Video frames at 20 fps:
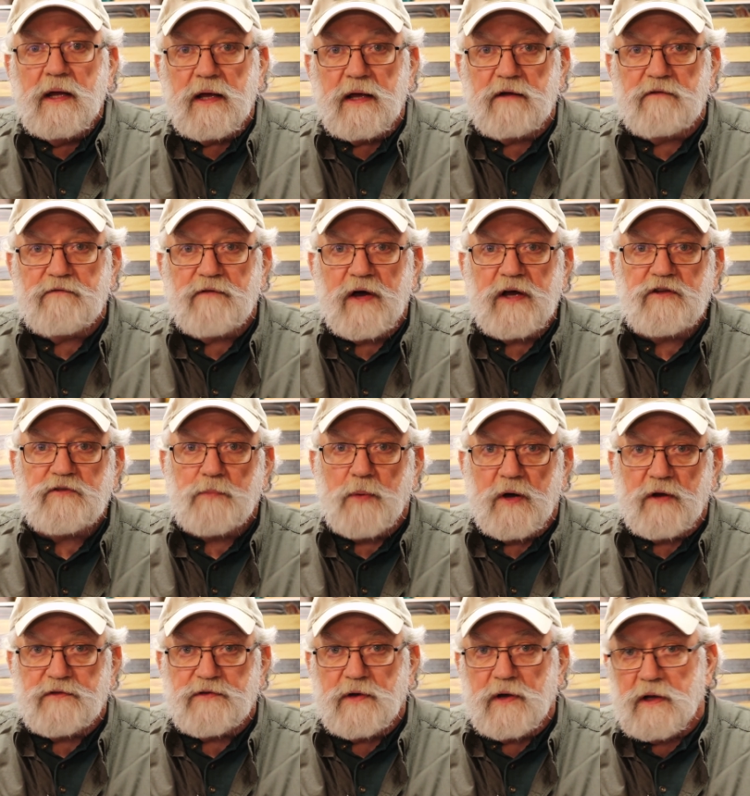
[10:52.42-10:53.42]
and vice
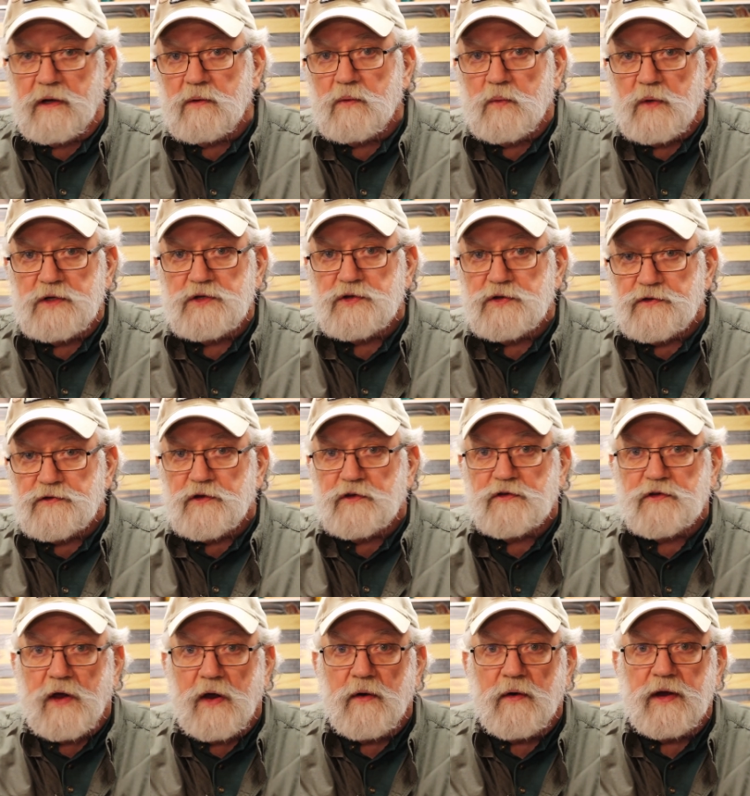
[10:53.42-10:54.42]
president, which is a
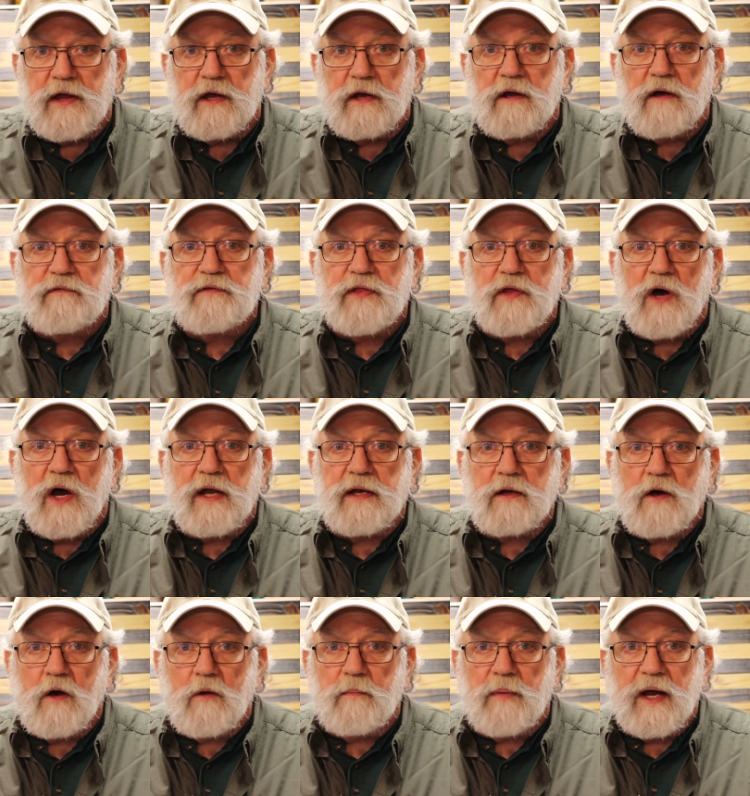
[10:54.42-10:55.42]
scary enough
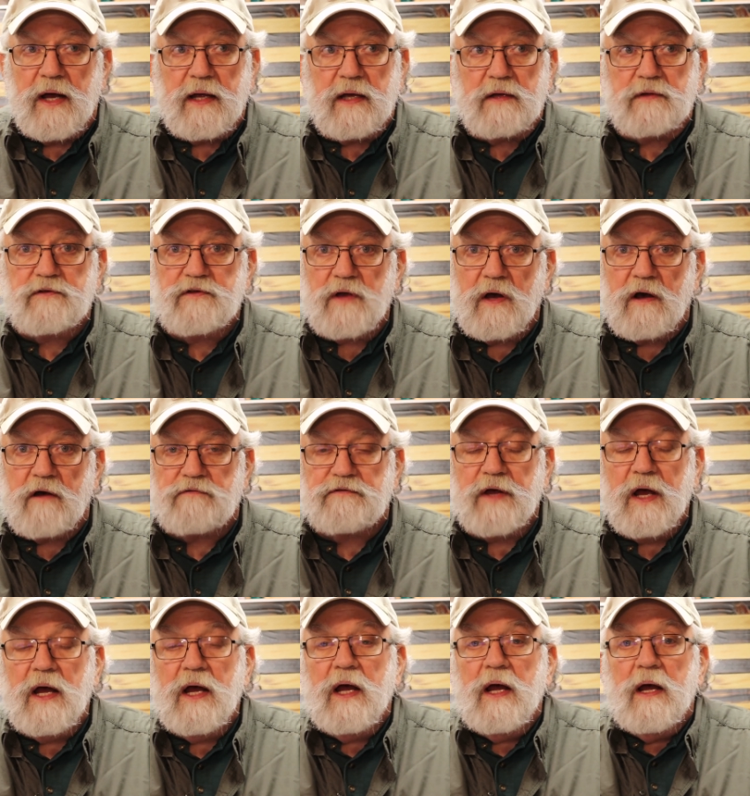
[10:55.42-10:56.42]
thought all by
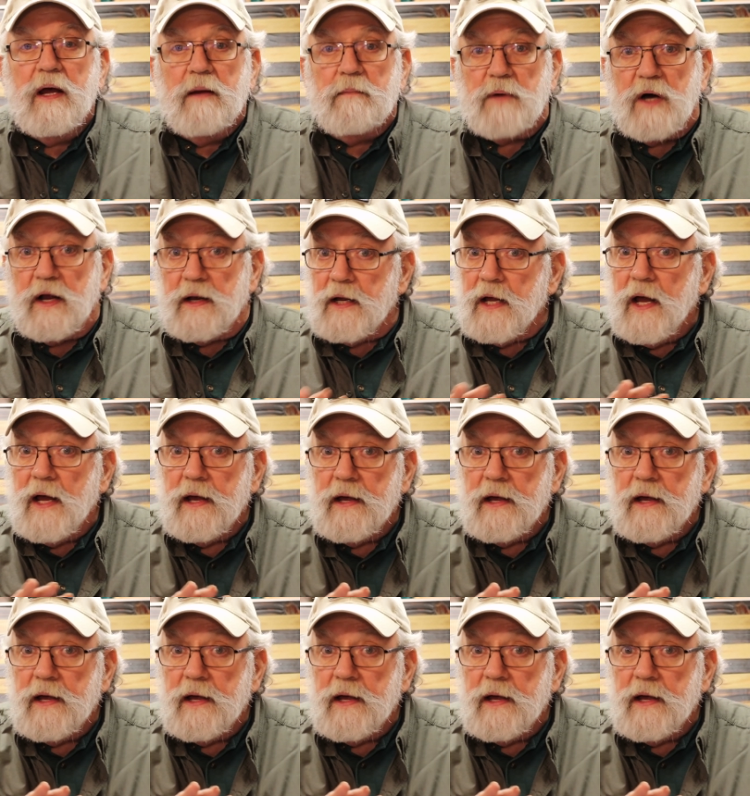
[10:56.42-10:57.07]
itself. But